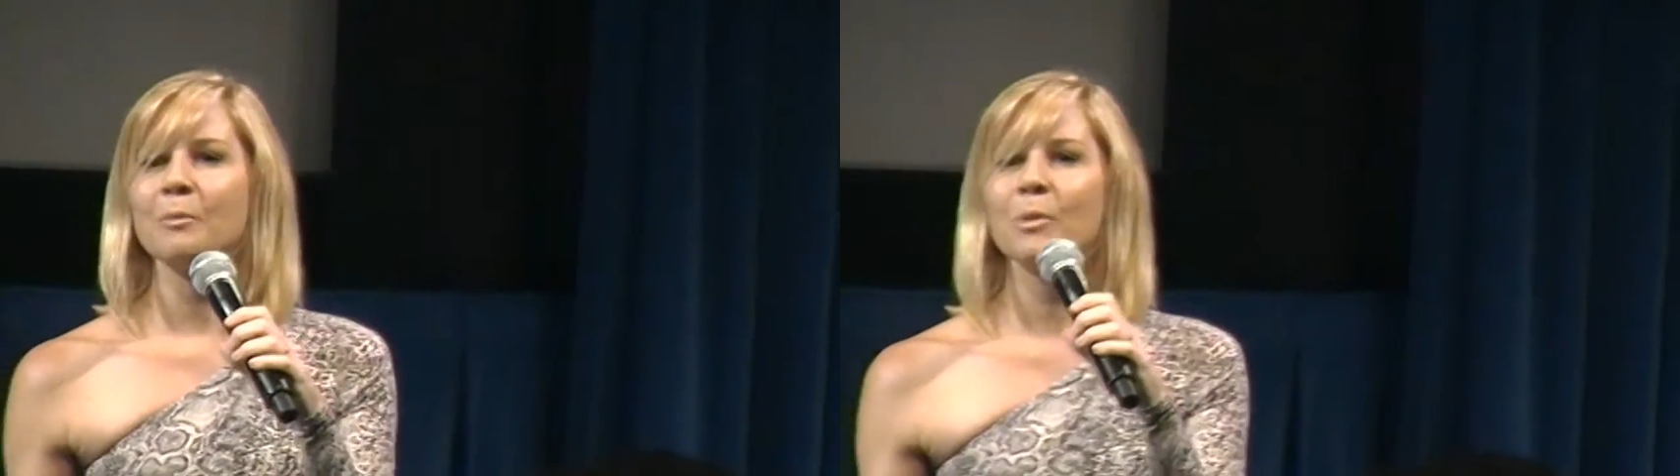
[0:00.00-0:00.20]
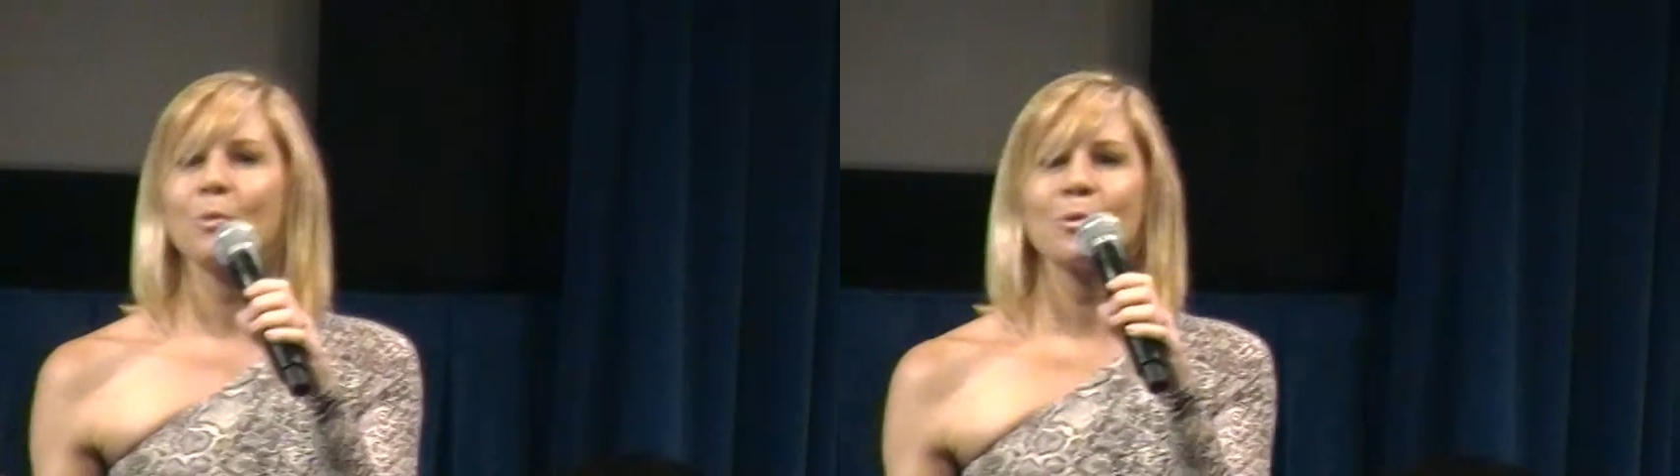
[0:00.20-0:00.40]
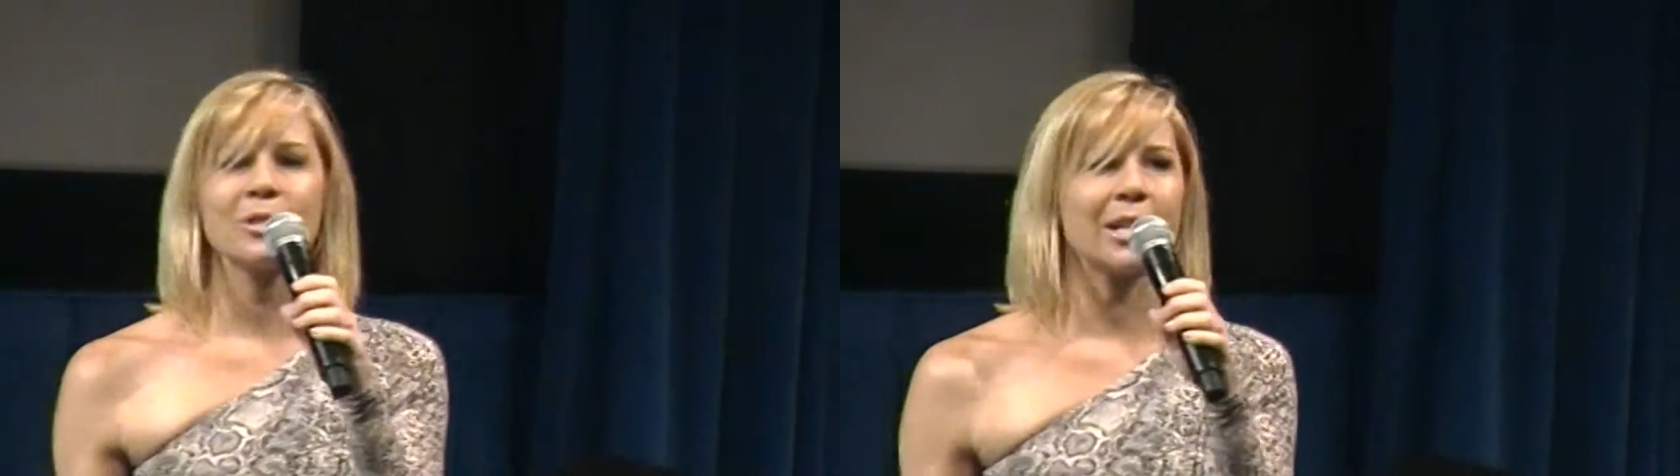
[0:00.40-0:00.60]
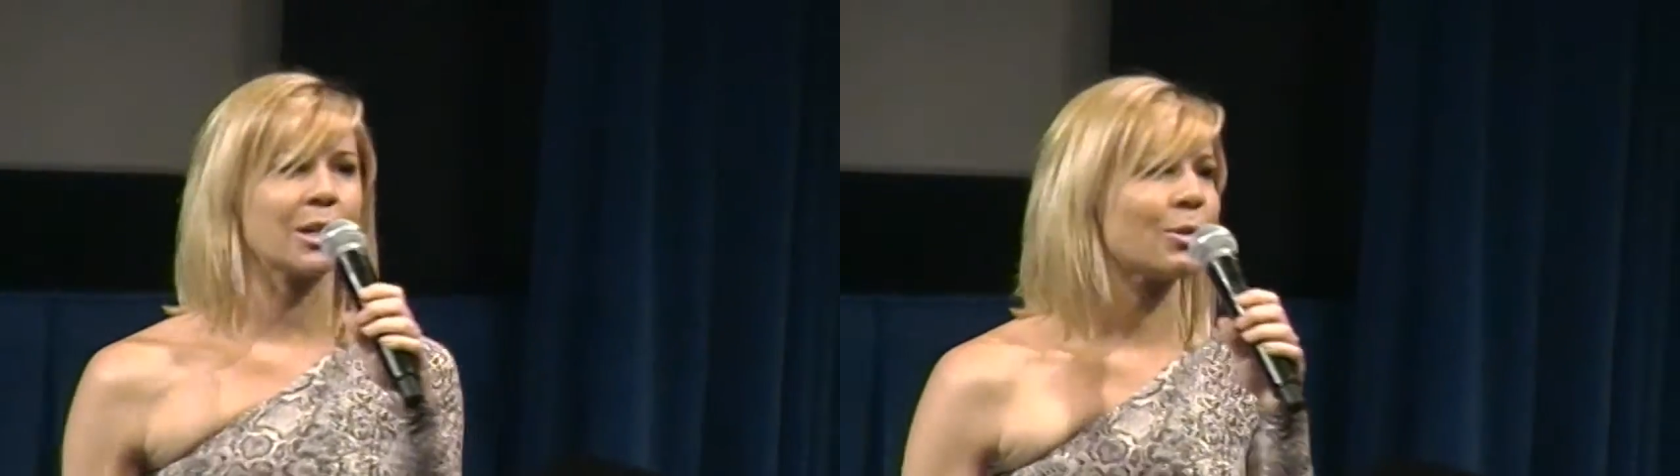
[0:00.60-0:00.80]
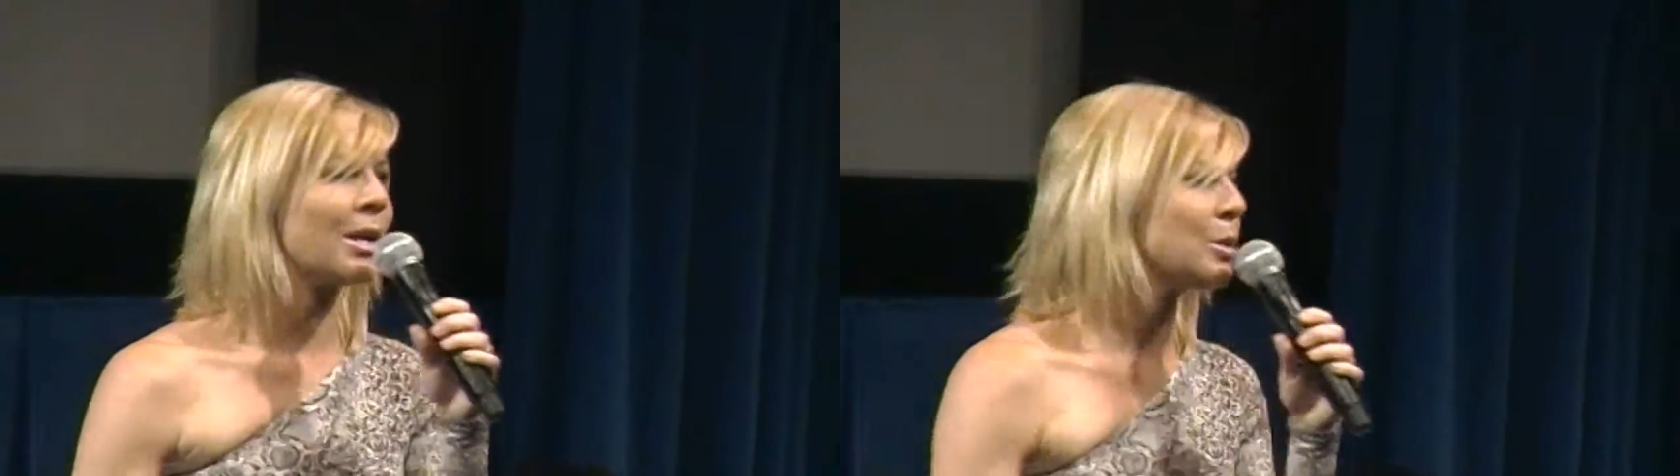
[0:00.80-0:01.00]
and we're all
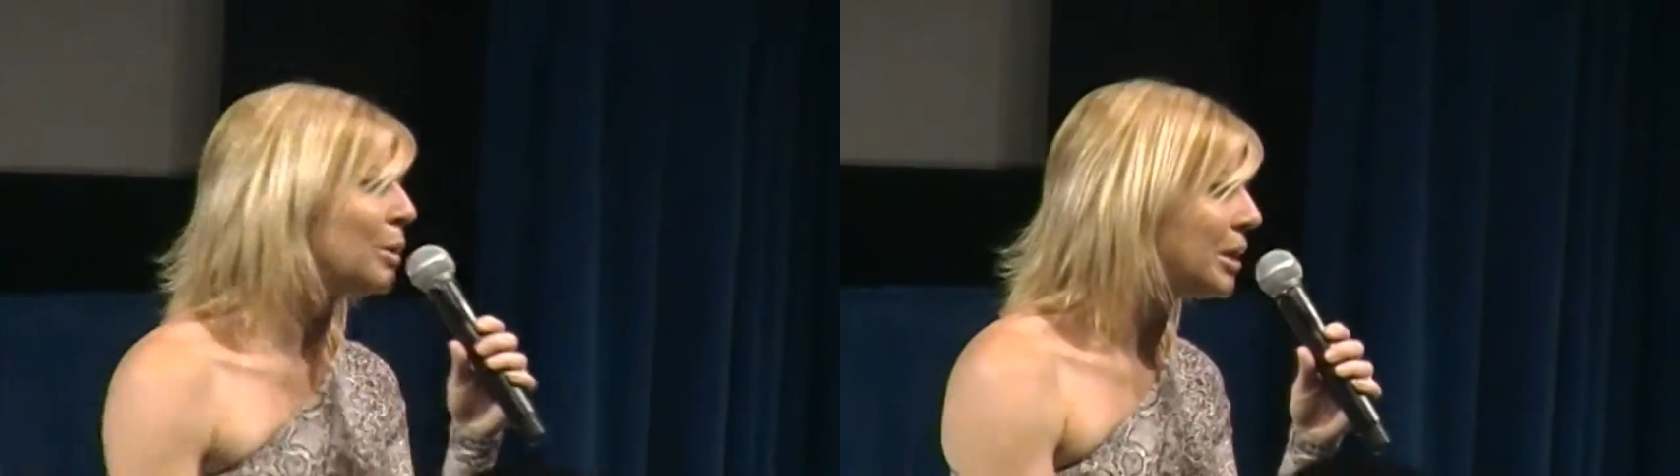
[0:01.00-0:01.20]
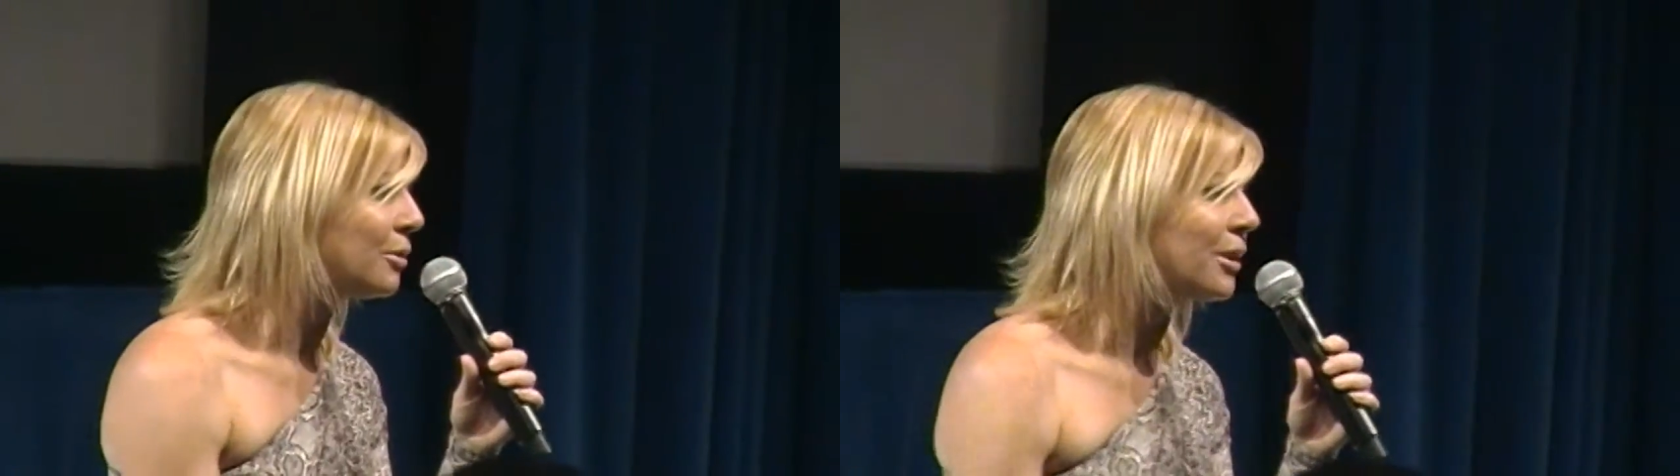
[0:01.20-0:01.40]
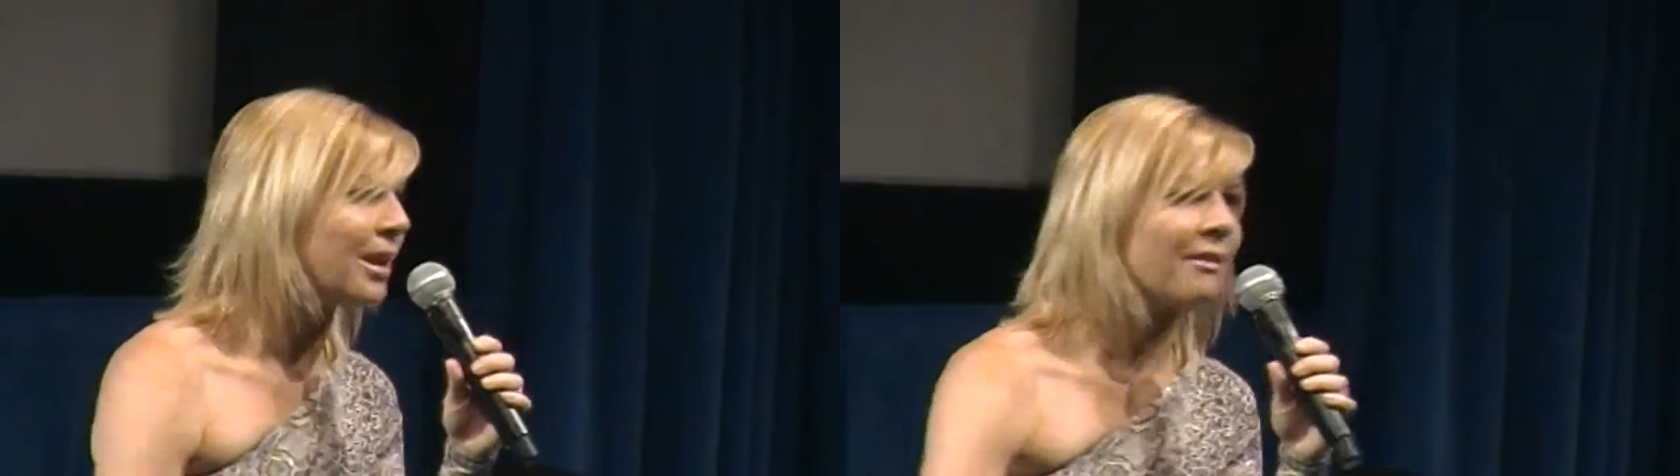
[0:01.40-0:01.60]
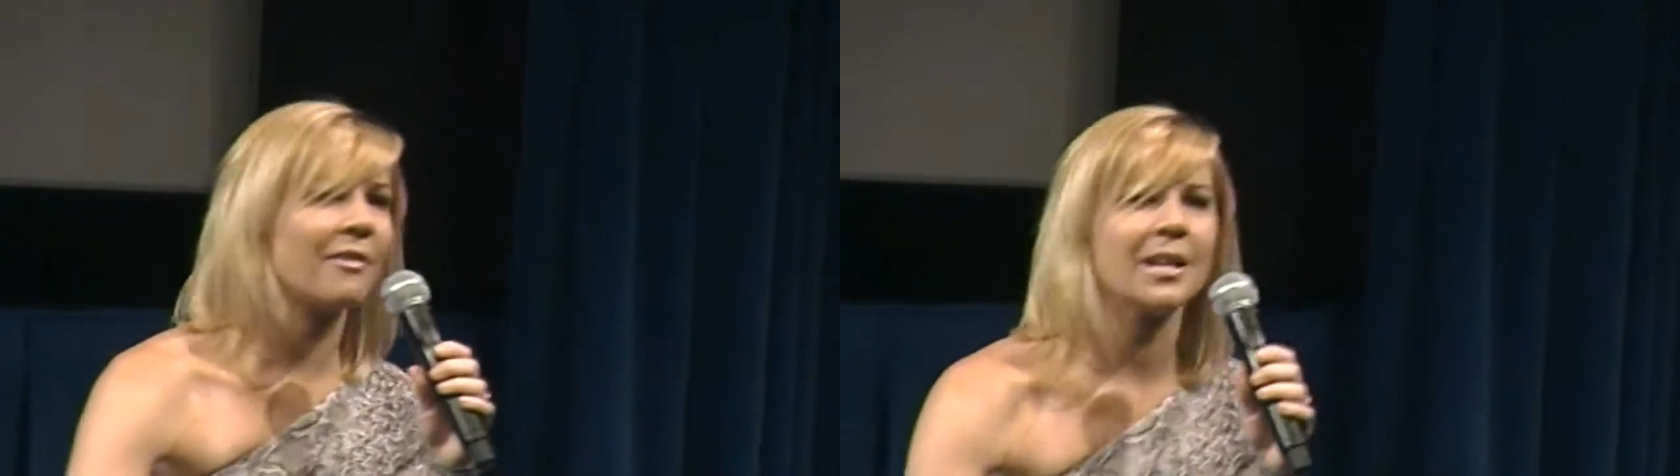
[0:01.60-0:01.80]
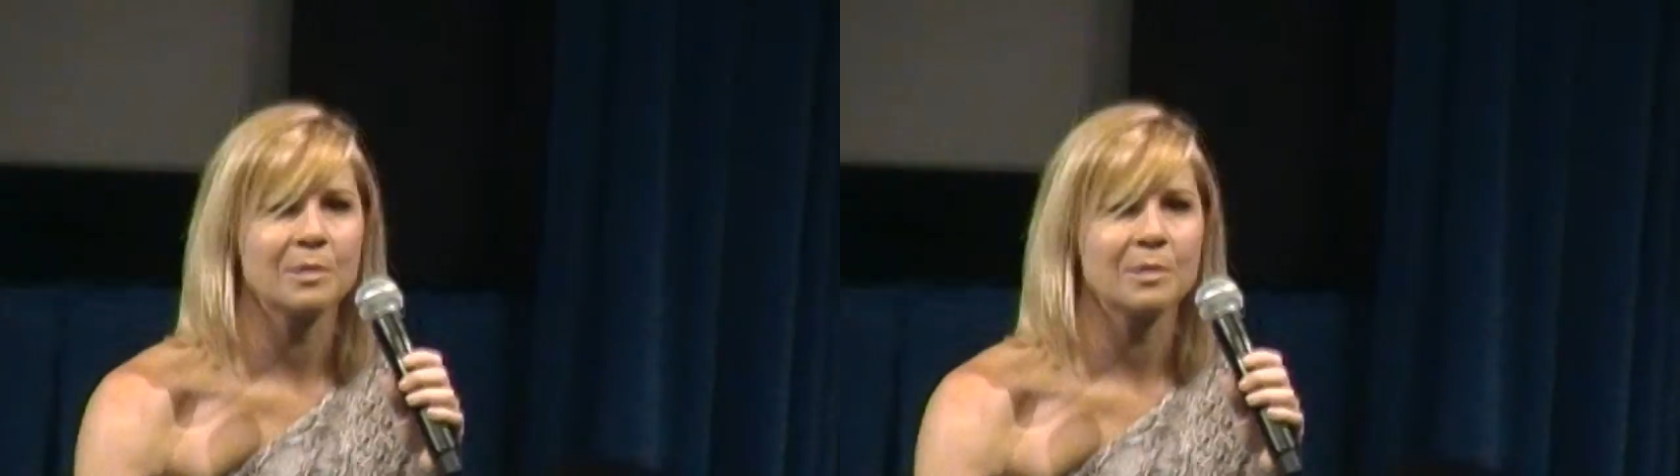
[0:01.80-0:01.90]
stuck to our Twitter and our